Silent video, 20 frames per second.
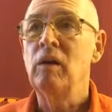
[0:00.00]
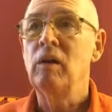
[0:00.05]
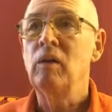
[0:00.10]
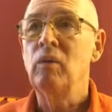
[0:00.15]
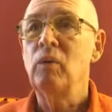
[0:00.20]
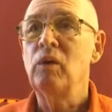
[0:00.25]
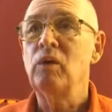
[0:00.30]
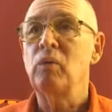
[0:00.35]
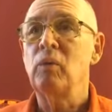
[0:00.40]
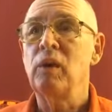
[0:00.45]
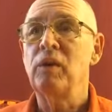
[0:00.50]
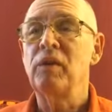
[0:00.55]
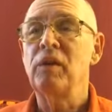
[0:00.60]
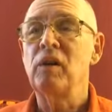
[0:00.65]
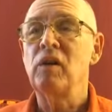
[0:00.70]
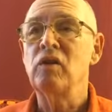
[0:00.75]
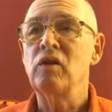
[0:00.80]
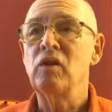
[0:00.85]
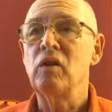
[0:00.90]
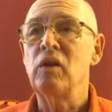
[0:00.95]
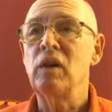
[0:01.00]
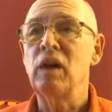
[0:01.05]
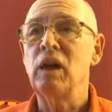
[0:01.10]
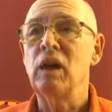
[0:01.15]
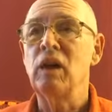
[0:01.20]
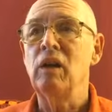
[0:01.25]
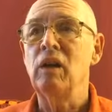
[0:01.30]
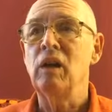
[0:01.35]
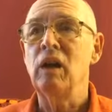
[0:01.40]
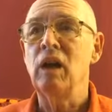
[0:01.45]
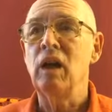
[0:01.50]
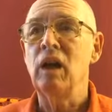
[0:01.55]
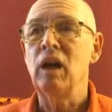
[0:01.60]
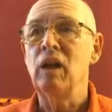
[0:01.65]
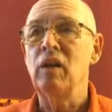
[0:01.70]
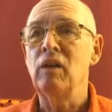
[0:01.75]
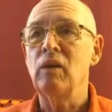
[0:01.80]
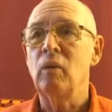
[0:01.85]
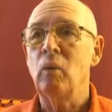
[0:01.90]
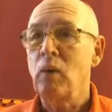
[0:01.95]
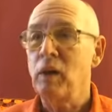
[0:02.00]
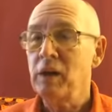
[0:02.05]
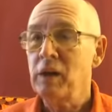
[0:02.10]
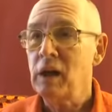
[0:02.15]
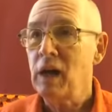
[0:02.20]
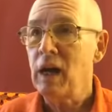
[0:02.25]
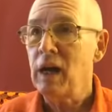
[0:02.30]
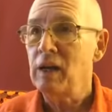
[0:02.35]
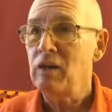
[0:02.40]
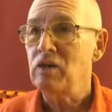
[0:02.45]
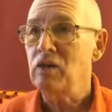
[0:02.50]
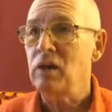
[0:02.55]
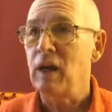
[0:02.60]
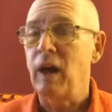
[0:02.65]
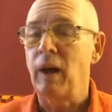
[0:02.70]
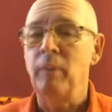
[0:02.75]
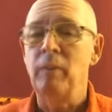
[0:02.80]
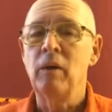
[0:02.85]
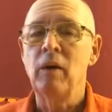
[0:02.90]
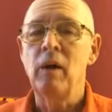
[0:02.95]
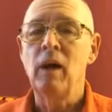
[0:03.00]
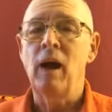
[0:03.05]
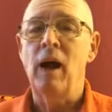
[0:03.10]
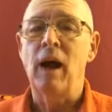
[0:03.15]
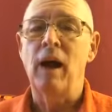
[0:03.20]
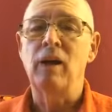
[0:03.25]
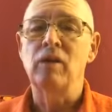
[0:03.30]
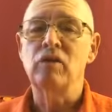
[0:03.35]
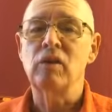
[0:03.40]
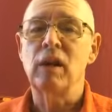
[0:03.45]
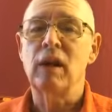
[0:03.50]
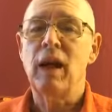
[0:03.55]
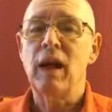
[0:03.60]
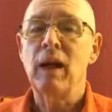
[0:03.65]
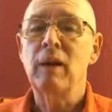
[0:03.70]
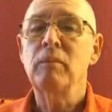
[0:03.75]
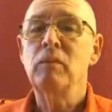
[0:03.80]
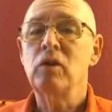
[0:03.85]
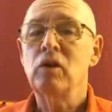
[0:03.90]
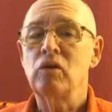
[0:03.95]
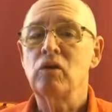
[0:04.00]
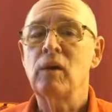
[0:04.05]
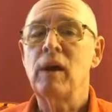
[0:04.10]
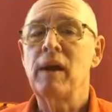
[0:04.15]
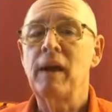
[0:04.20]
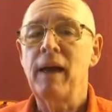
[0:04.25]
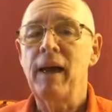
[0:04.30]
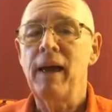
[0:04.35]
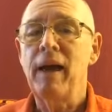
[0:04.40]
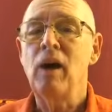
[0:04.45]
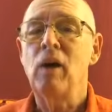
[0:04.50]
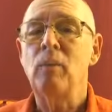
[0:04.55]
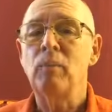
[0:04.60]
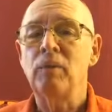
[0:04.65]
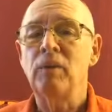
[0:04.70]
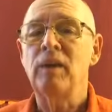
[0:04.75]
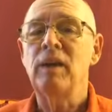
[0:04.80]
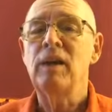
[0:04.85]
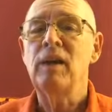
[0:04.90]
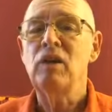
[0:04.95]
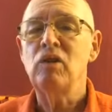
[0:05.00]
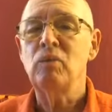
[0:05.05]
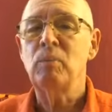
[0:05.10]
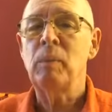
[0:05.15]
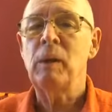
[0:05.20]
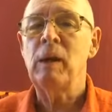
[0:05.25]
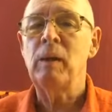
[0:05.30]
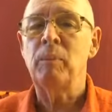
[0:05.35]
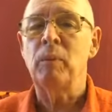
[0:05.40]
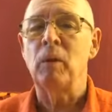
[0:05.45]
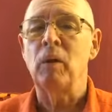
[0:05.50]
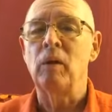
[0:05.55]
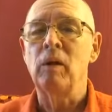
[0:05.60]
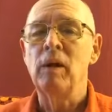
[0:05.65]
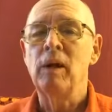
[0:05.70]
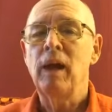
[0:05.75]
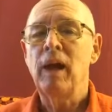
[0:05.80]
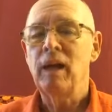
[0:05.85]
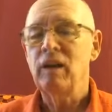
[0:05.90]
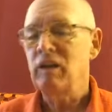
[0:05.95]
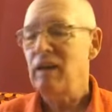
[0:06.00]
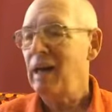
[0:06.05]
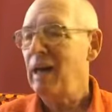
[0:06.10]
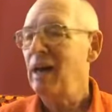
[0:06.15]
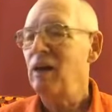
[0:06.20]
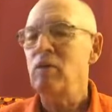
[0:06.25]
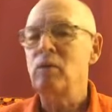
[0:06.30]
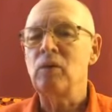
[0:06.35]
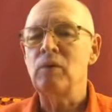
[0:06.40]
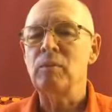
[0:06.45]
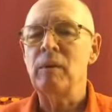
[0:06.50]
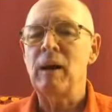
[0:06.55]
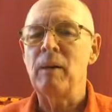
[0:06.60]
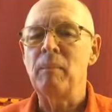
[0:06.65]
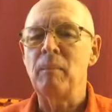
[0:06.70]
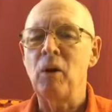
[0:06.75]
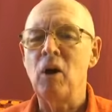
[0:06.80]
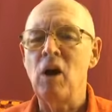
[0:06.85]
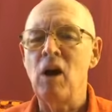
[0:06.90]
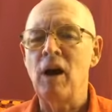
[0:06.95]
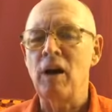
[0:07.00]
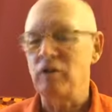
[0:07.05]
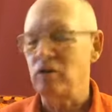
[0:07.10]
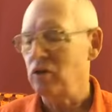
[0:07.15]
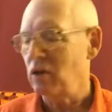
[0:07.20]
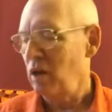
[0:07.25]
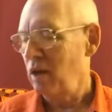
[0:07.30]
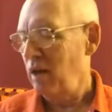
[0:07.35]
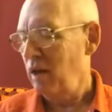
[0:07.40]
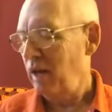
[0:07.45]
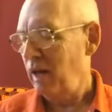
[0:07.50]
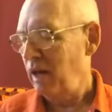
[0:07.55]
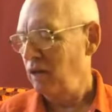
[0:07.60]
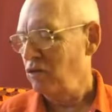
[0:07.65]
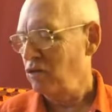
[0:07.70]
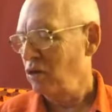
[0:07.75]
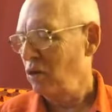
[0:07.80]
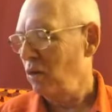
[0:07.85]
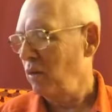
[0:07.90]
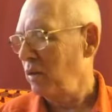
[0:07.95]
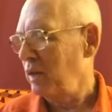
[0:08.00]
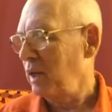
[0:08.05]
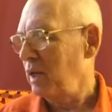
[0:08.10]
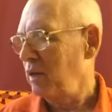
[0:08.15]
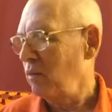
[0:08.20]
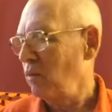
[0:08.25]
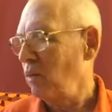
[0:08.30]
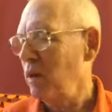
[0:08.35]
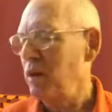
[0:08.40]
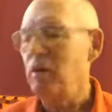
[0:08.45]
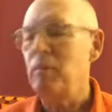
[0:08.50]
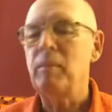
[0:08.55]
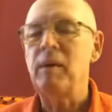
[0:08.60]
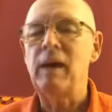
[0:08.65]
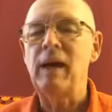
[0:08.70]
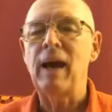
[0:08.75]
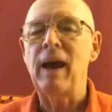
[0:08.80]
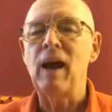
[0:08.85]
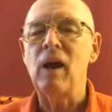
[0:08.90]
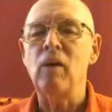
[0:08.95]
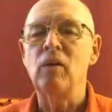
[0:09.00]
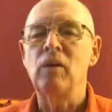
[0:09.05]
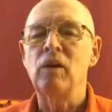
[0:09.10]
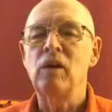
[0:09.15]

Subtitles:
with what they're doing. What a concept. I said, I'm going to try to help these people, and to heck with my boss. And so when he wanted me out